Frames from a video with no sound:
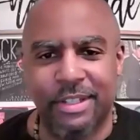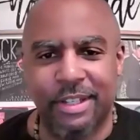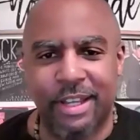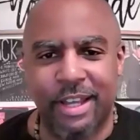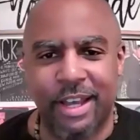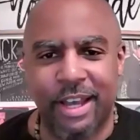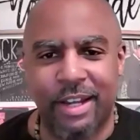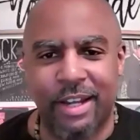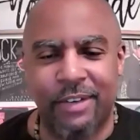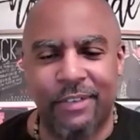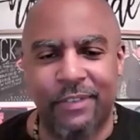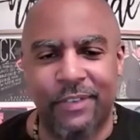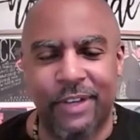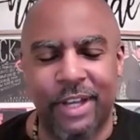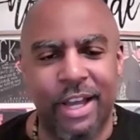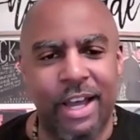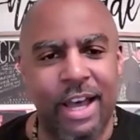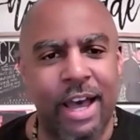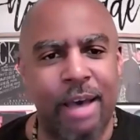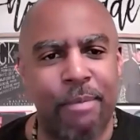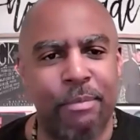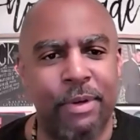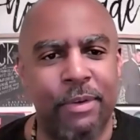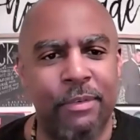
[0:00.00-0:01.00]
kind of a
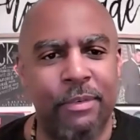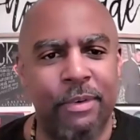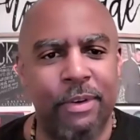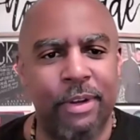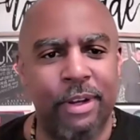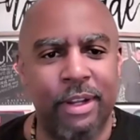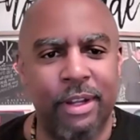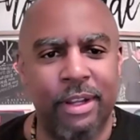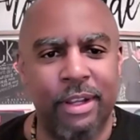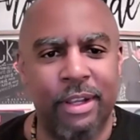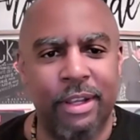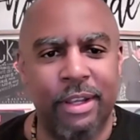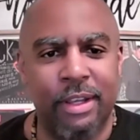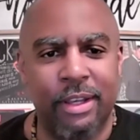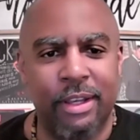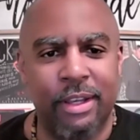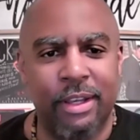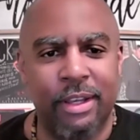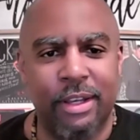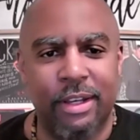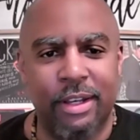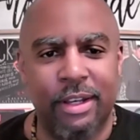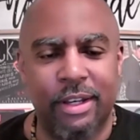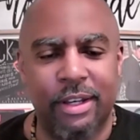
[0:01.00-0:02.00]
common
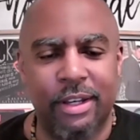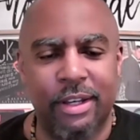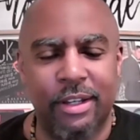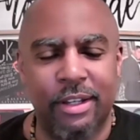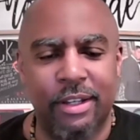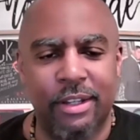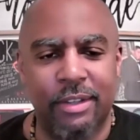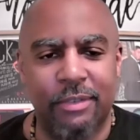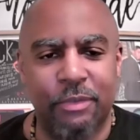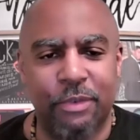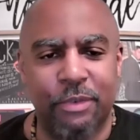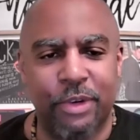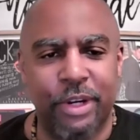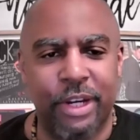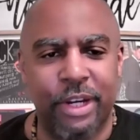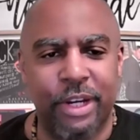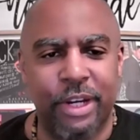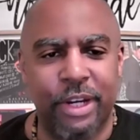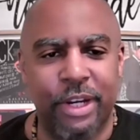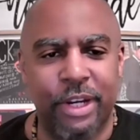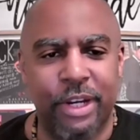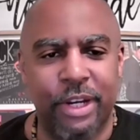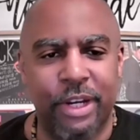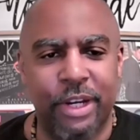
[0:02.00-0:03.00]

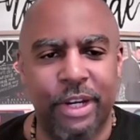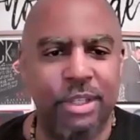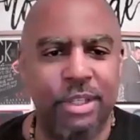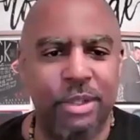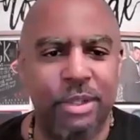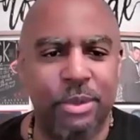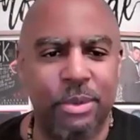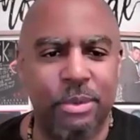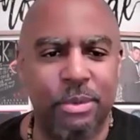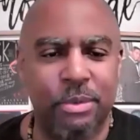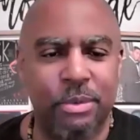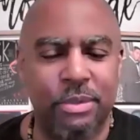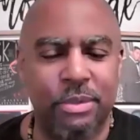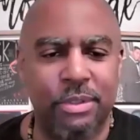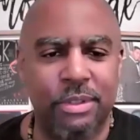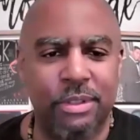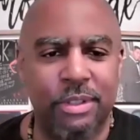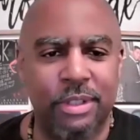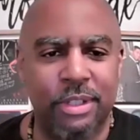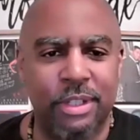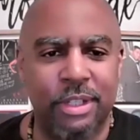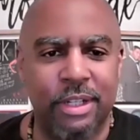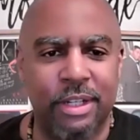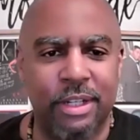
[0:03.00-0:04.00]
phrase that we use.
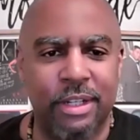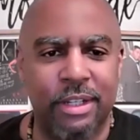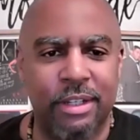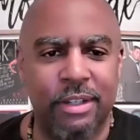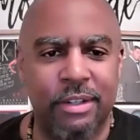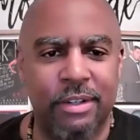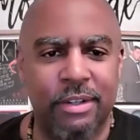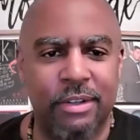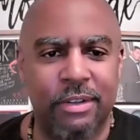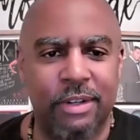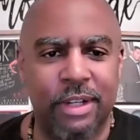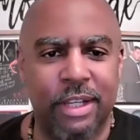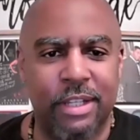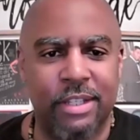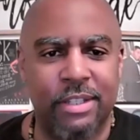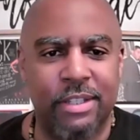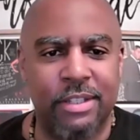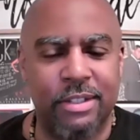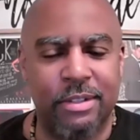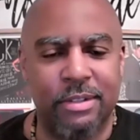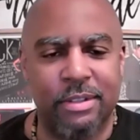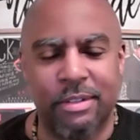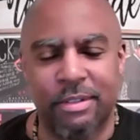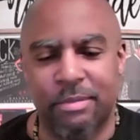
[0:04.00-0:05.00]
And,
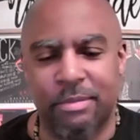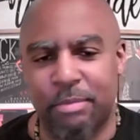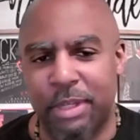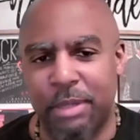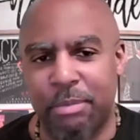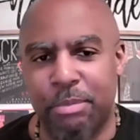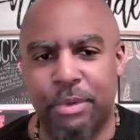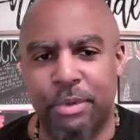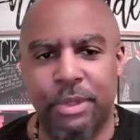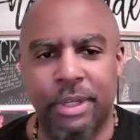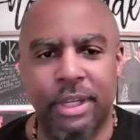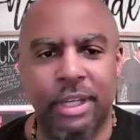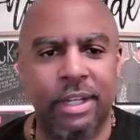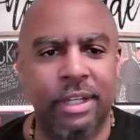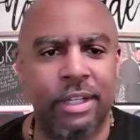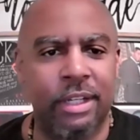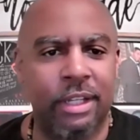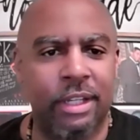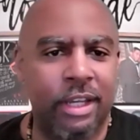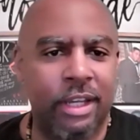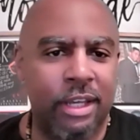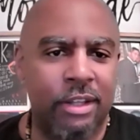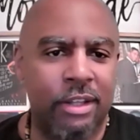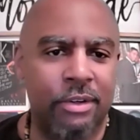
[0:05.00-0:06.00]
that's people getting
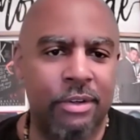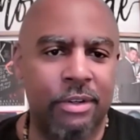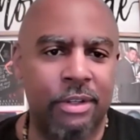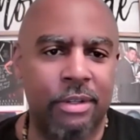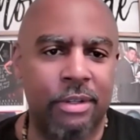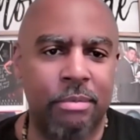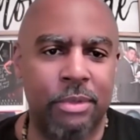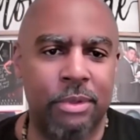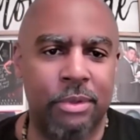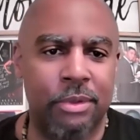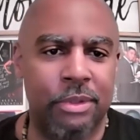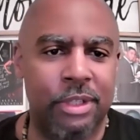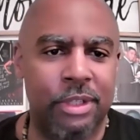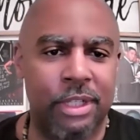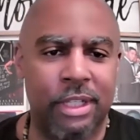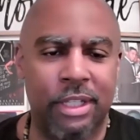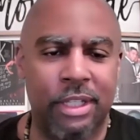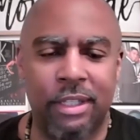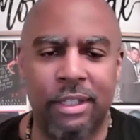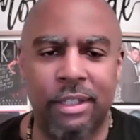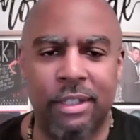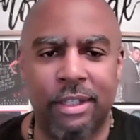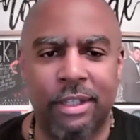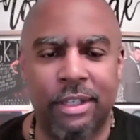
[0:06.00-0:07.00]
together,
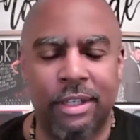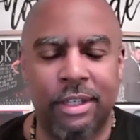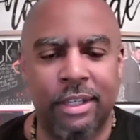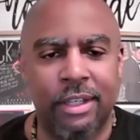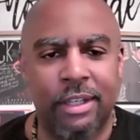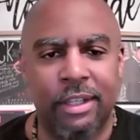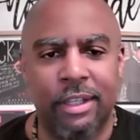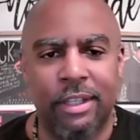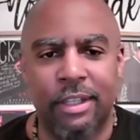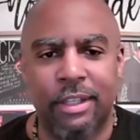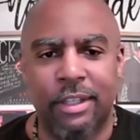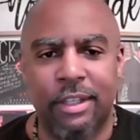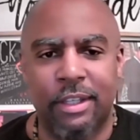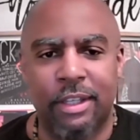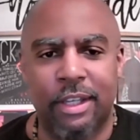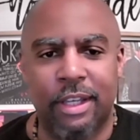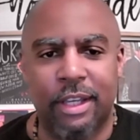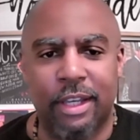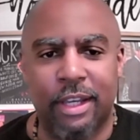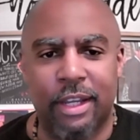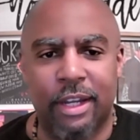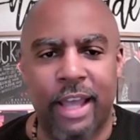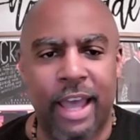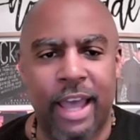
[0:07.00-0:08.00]
community,
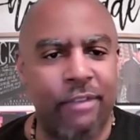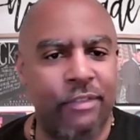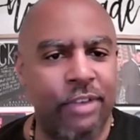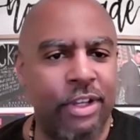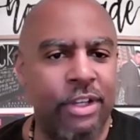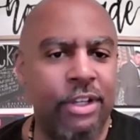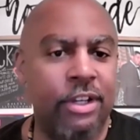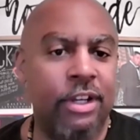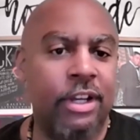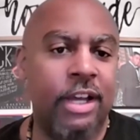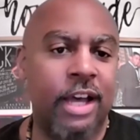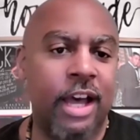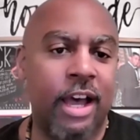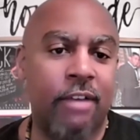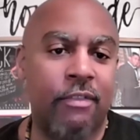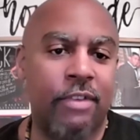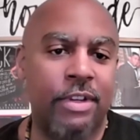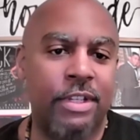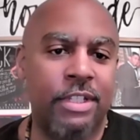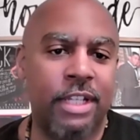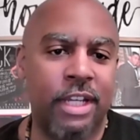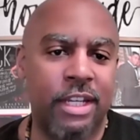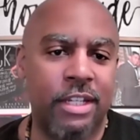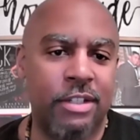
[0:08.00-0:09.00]
and having good
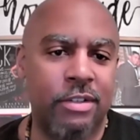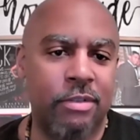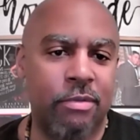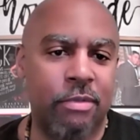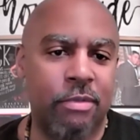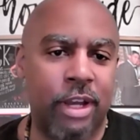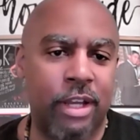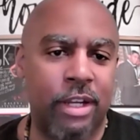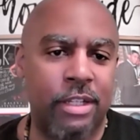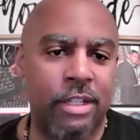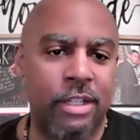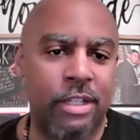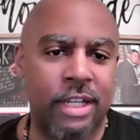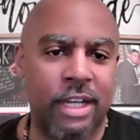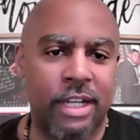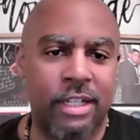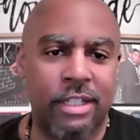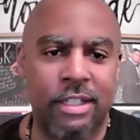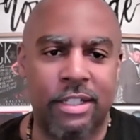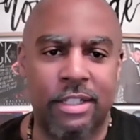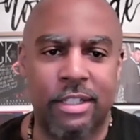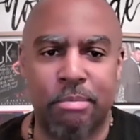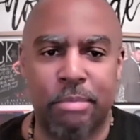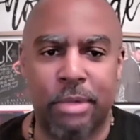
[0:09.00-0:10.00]
conversation, right? It's not
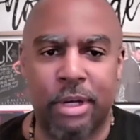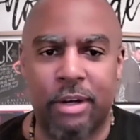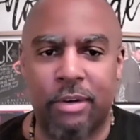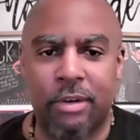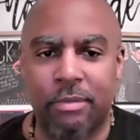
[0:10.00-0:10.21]
just about